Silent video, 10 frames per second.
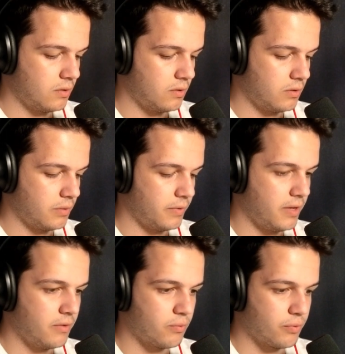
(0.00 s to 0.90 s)
Okay, we
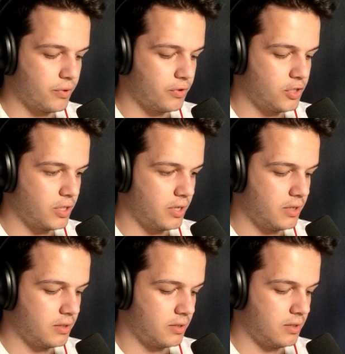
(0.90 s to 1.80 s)
got the Royal
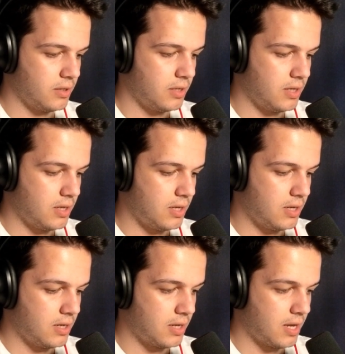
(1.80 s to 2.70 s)
Giant
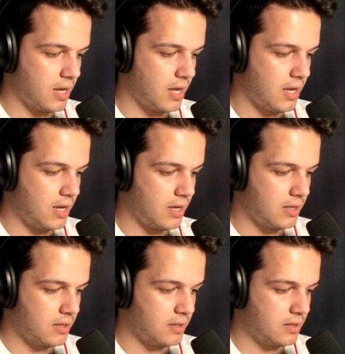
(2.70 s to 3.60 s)
in
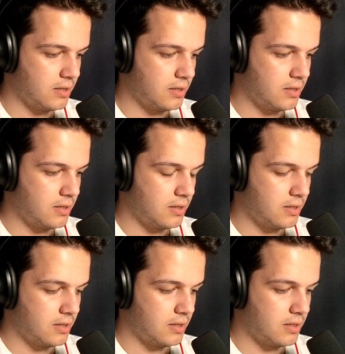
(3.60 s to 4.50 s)
hand.
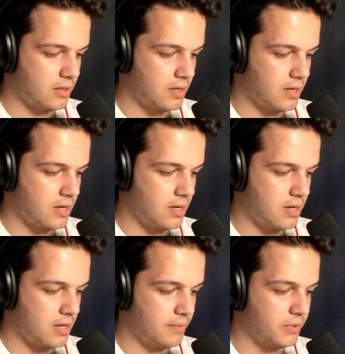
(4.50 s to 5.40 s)

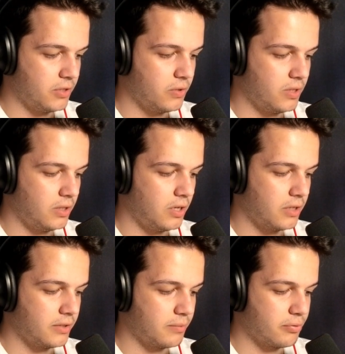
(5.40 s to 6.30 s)
I'm going to go ahead and lock
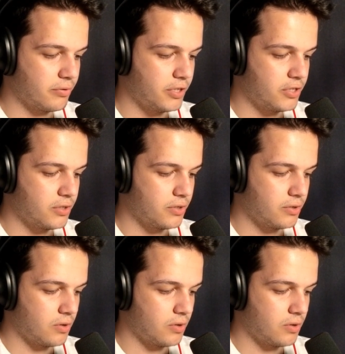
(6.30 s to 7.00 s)
because I'm pretty sure...